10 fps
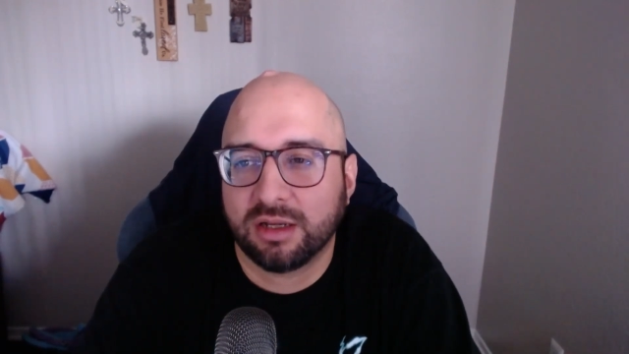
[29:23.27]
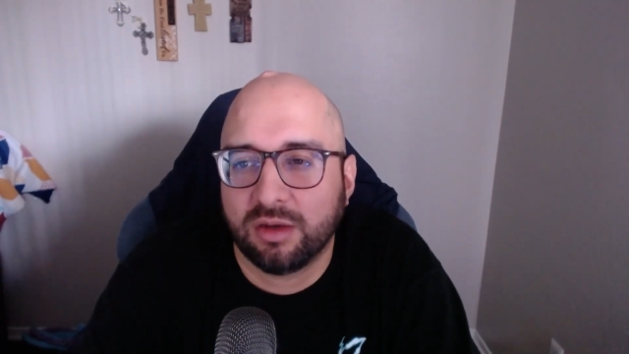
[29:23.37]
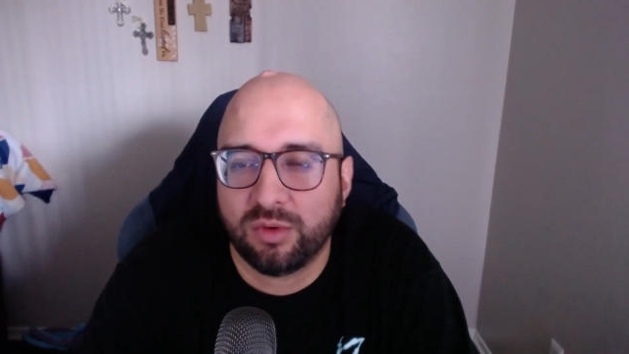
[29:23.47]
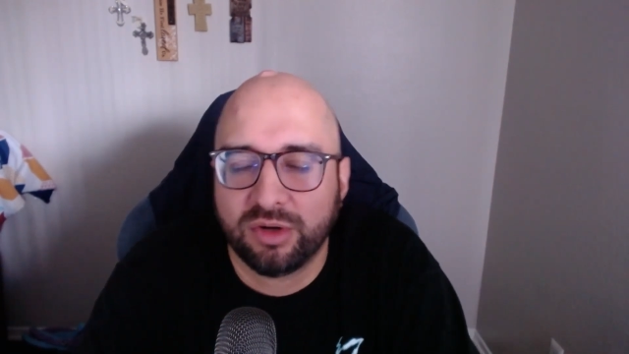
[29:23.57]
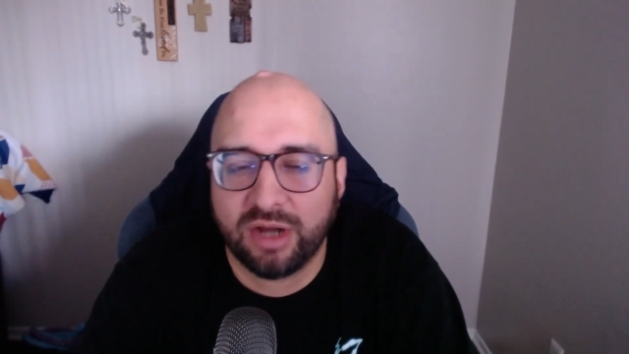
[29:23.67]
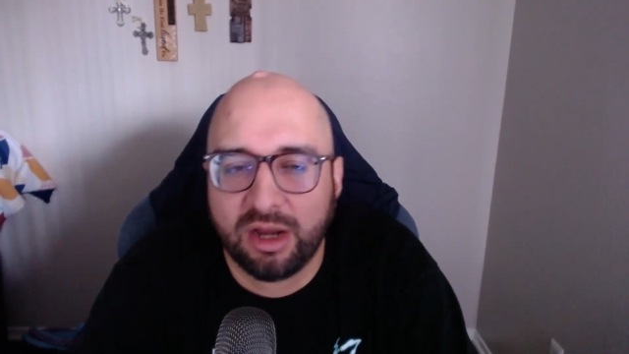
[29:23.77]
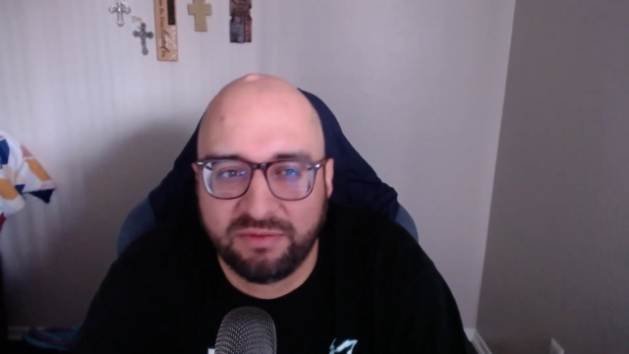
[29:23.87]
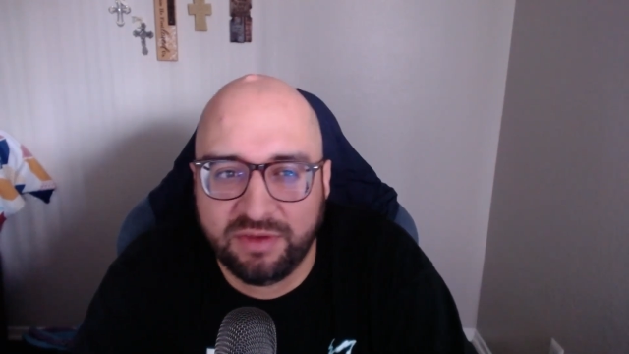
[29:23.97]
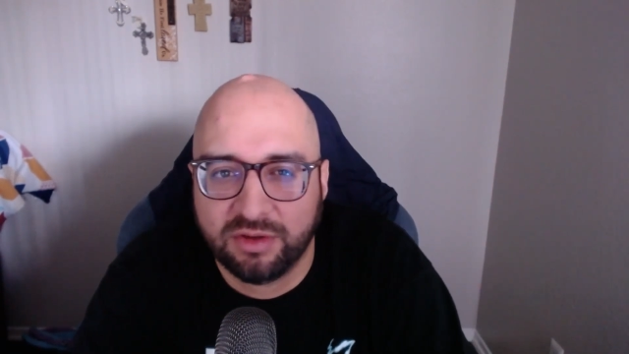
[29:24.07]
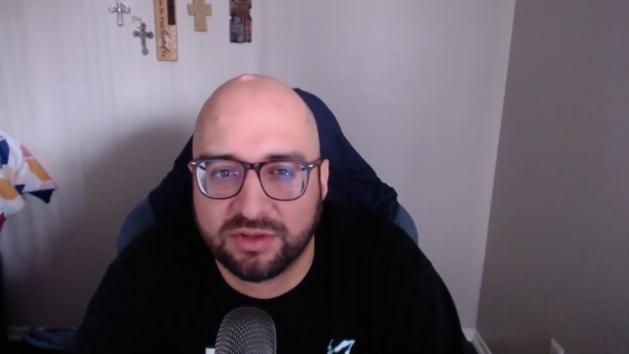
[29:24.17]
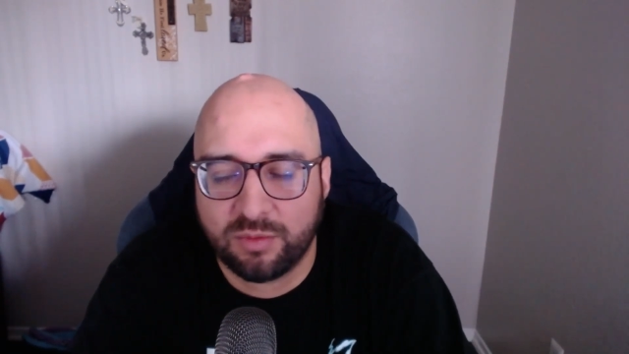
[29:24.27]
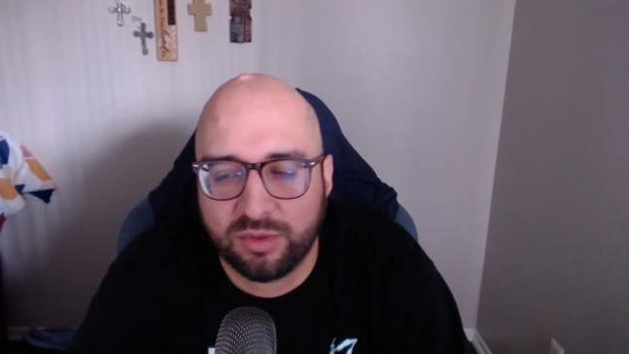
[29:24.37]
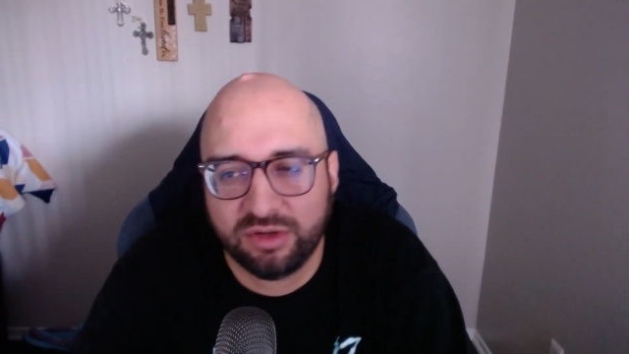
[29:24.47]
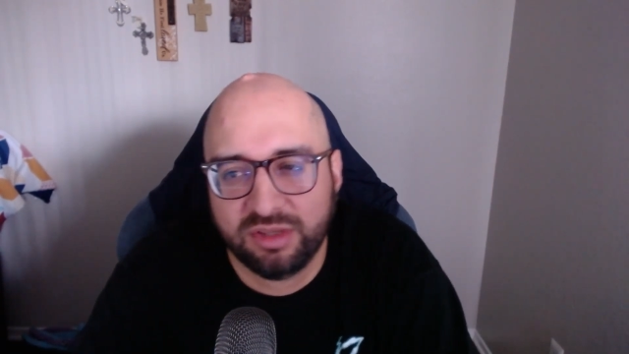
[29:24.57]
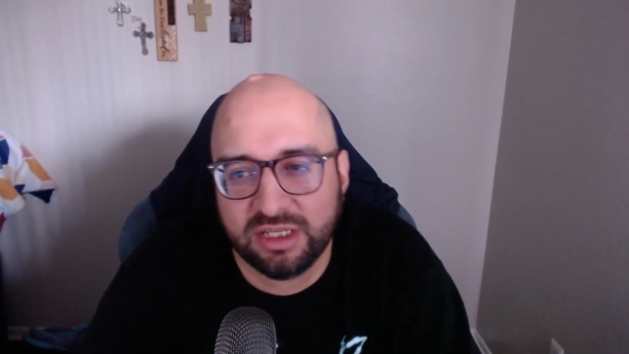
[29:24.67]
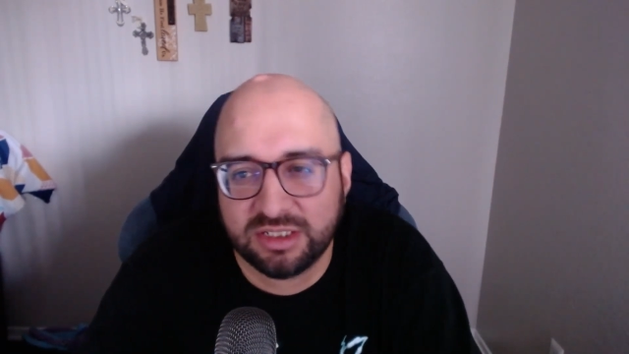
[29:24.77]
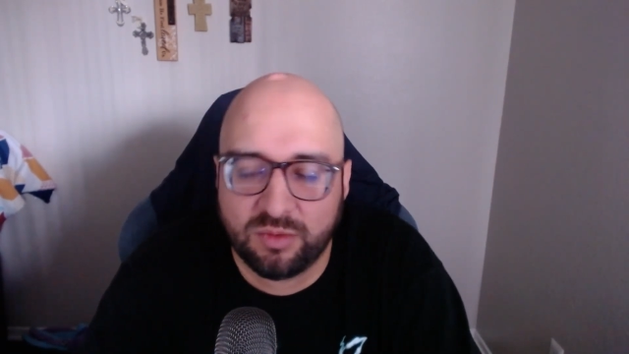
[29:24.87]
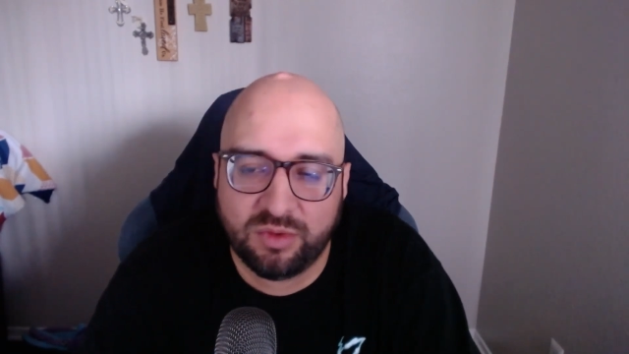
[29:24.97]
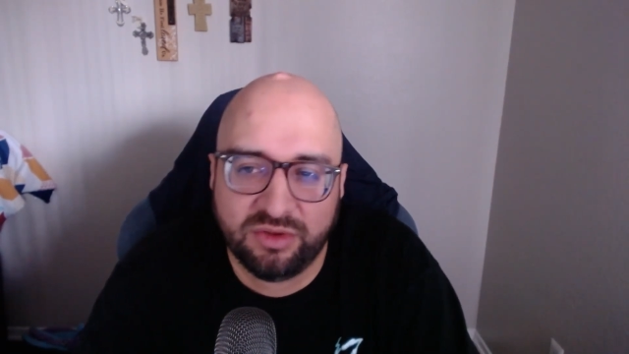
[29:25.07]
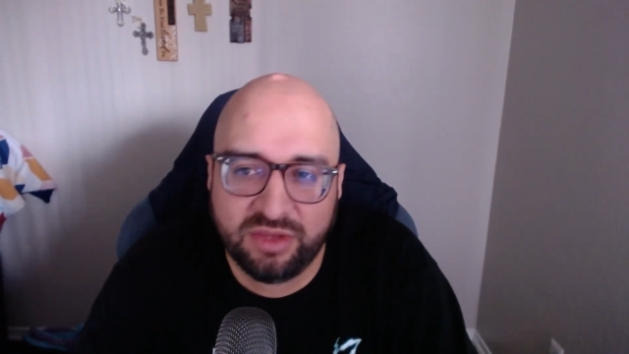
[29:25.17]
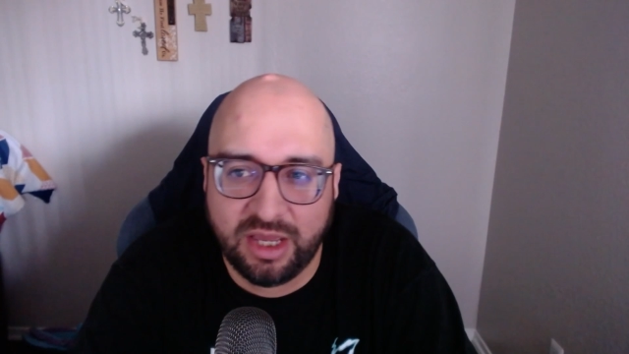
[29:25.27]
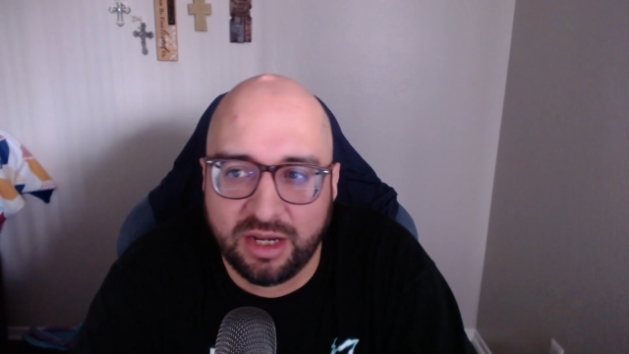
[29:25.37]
I wonder how it feels. I wonder this. I wonder that.